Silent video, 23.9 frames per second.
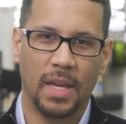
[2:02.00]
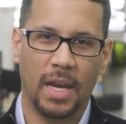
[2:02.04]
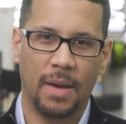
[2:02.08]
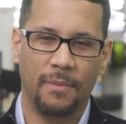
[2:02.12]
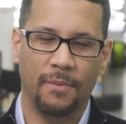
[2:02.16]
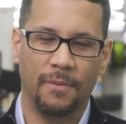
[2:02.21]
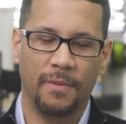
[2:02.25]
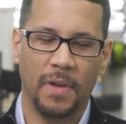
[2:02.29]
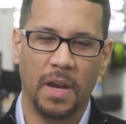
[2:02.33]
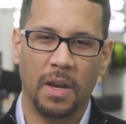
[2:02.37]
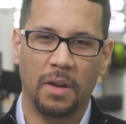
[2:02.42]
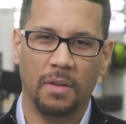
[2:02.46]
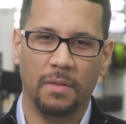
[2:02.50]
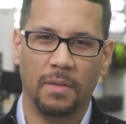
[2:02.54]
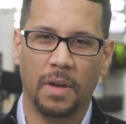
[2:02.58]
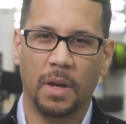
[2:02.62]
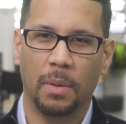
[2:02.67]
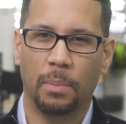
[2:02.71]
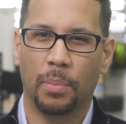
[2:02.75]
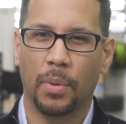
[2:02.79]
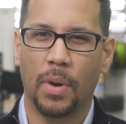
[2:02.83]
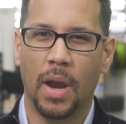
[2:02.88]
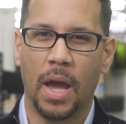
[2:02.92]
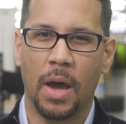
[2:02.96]
I'm very,
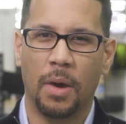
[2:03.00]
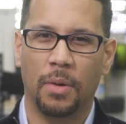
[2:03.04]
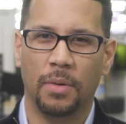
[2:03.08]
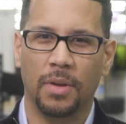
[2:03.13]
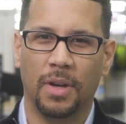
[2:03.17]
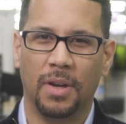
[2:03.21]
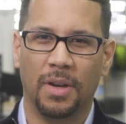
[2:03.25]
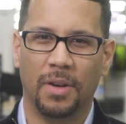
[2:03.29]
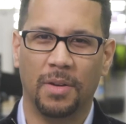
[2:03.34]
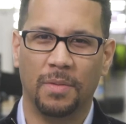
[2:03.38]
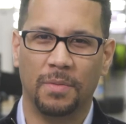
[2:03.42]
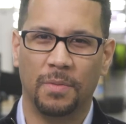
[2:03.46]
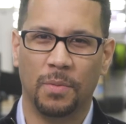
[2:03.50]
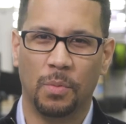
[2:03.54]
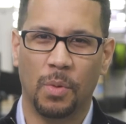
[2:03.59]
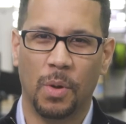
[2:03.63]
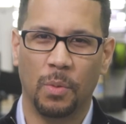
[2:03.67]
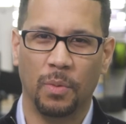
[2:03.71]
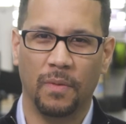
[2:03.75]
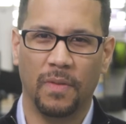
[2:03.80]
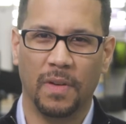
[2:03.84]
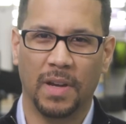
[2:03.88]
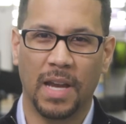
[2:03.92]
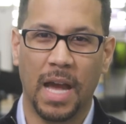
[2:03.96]
very proud of
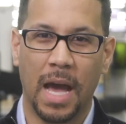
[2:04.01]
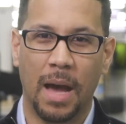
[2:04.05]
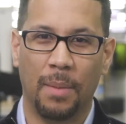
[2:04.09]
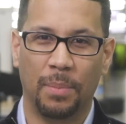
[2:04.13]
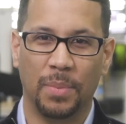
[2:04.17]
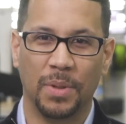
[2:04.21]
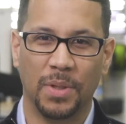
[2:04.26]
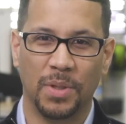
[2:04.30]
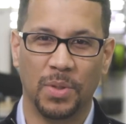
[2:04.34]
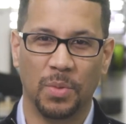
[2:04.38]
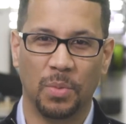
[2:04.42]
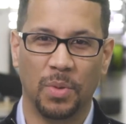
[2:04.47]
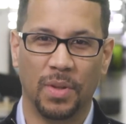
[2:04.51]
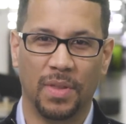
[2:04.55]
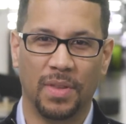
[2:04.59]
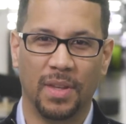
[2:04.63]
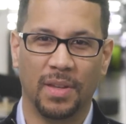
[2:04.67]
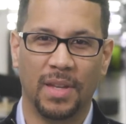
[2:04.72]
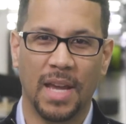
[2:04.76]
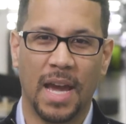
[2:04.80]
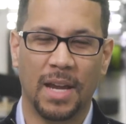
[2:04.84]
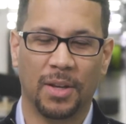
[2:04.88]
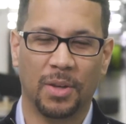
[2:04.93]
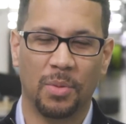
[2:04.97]
what we've accomplished with the
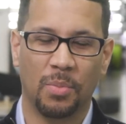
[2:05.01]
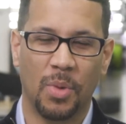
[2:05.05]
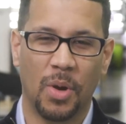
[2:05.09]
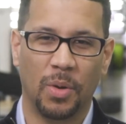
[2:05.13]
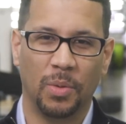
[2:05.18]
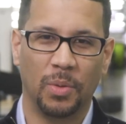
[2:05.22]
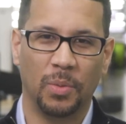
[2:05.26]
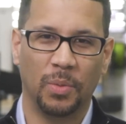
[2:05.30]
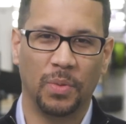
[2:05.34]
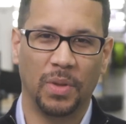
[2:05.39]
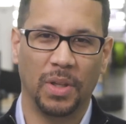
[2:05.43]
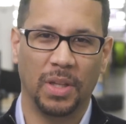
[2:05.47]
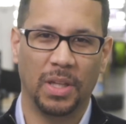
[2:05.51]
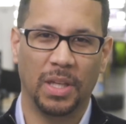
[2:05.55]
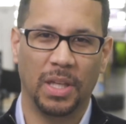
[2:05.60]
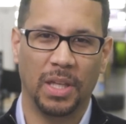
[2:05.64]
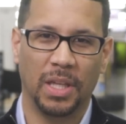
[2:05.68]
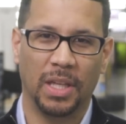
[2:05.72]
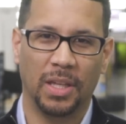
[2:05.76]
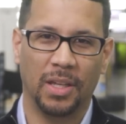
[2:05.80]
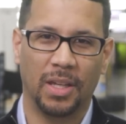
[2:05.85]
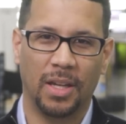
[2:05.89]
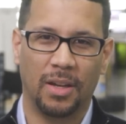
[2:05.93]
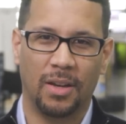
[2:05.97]
Dr. Martin Luther
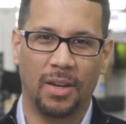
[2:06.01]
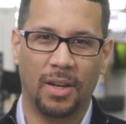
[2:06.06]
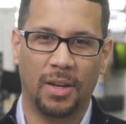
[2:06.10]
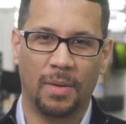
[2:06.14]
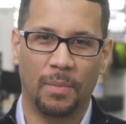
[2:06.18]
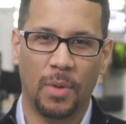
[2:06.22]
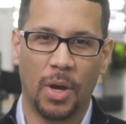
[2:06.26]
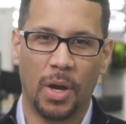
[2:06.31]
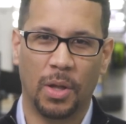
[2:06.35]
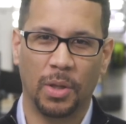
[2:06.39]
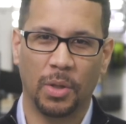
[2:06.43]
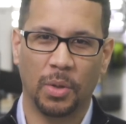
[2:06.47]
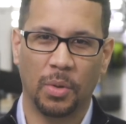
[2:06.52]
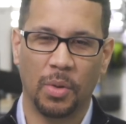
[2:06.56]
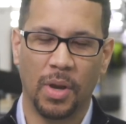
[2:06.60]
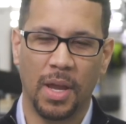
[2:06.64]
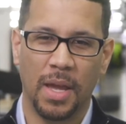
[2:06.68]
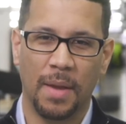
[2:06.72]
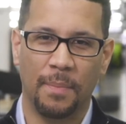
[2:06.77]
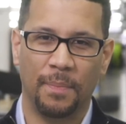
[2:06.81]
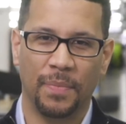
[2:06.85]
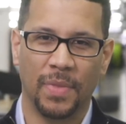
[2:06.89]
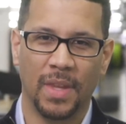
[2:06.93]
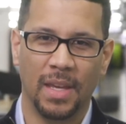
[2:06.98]
King
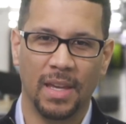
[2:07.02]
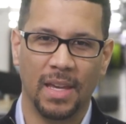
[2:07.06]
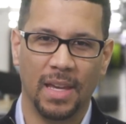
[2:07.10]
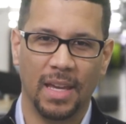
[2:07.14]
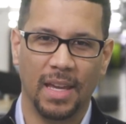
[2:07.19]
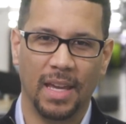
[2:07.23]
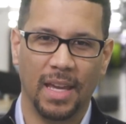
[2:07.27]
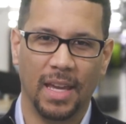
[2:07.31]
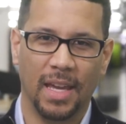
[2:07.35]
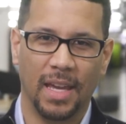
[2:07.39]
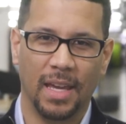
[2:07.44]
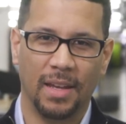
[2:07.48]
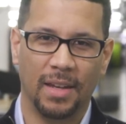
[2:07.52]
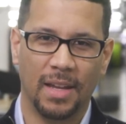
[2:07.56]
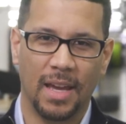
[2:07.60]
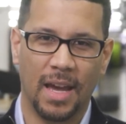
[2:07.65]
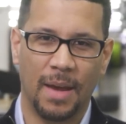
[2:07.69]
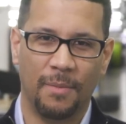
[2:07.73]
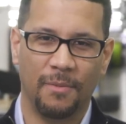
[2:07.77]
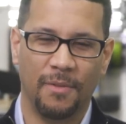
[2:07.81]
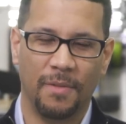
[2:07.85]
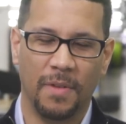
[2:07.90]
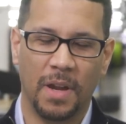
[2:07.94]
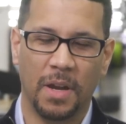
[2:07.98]
hologram, and
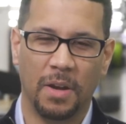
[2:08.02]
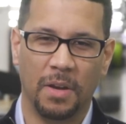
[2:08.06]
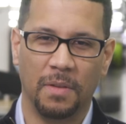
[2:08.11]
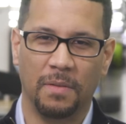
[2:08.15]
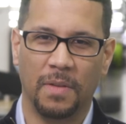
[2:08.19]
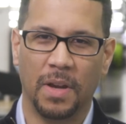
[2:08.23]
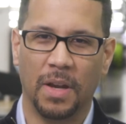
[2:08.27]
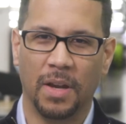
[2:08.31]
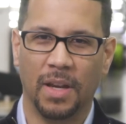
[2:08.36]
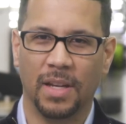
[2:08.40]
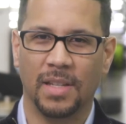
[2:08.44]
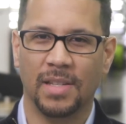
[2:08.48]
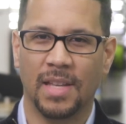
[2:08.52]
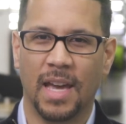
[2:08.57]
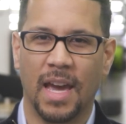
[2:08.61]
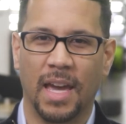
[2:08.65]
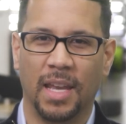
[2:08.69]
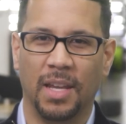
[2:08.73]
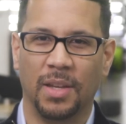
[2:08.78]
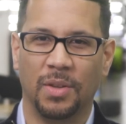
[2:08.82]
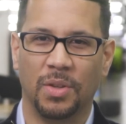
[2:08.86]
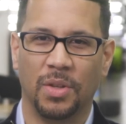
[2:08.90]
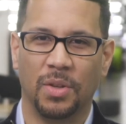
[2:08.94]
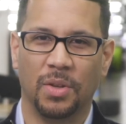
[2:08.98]
I'm very, very
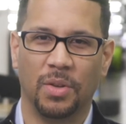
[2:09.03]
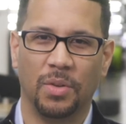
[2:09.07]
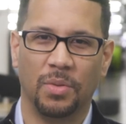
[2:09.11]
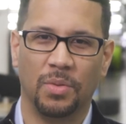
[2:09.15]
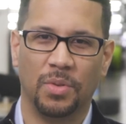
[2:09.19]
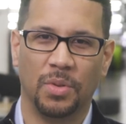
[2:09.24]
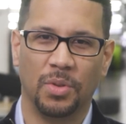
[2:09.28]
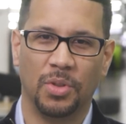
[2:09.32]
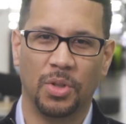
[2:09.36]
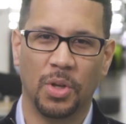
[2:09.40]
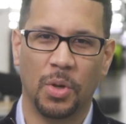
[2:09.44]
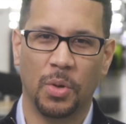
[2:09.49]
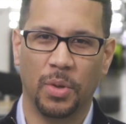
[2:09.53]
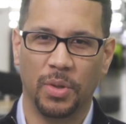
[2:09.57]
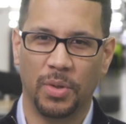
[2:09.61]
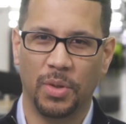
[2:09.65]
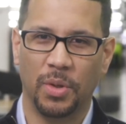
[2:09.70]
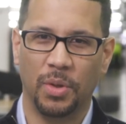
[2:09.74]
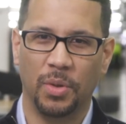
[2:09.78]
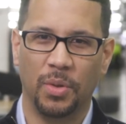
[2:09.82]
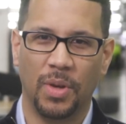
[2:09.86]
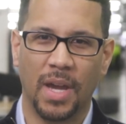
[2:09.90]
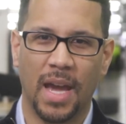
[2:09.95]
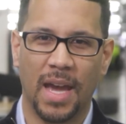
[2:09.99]
excited to show it
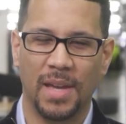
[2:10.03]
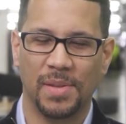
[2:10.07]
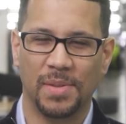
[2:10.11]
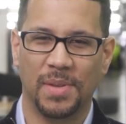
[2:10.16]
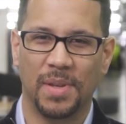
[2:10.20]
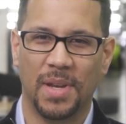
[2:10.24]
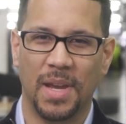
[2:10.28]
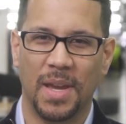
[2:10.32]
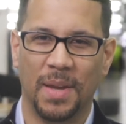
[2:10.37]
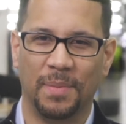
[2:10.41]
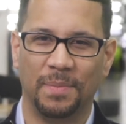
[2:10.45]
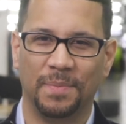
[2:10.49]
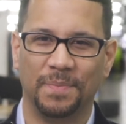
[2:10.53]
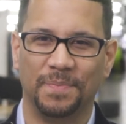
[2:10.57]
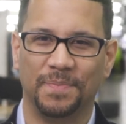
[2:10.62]
to you guys today.